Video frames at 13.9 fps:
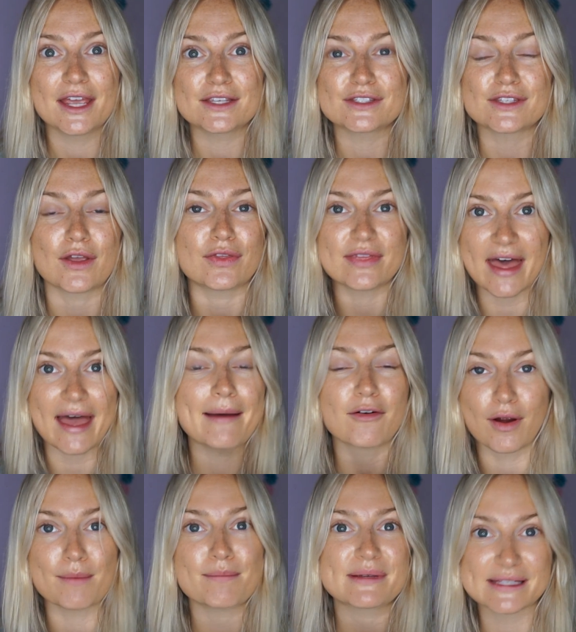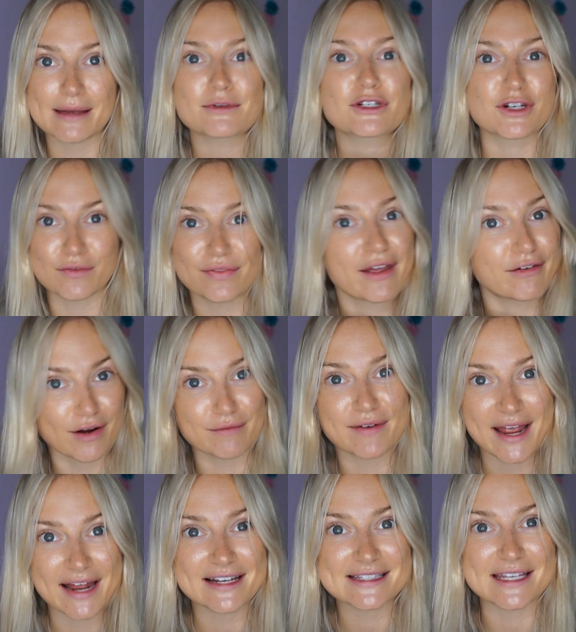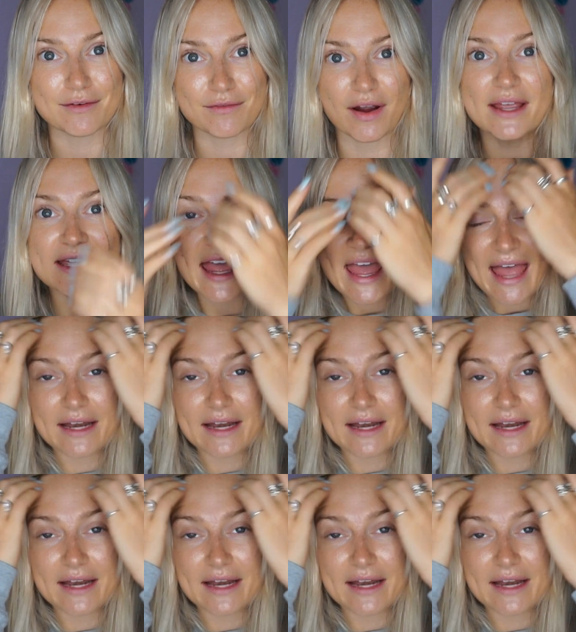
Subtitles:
so their own perception of their own reality, right?